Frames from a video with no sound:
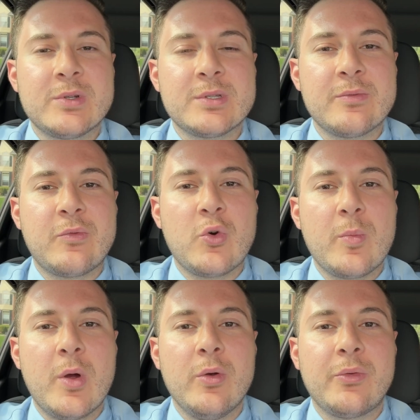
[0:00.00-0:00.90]
and
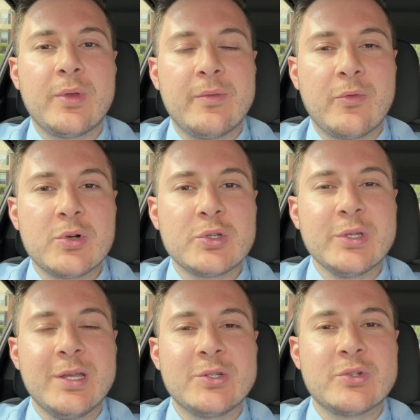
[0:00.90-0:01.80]
foremost,
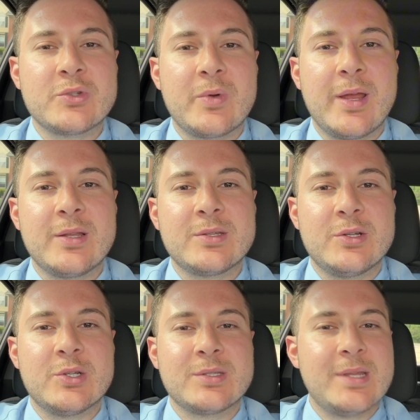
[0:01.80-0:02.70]
unfortunately, interest rates are
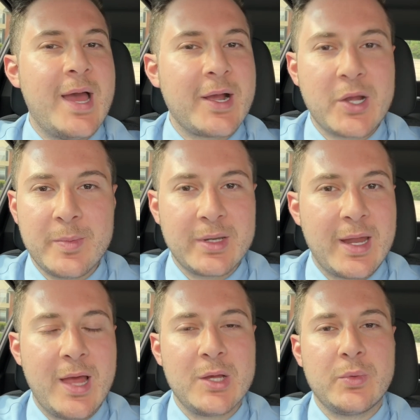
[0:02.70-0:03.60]
just not coming
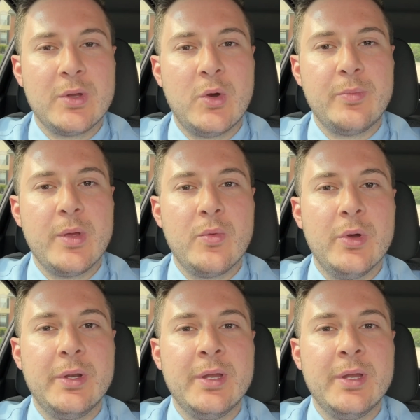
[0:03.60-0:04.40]
down like we hoped they would.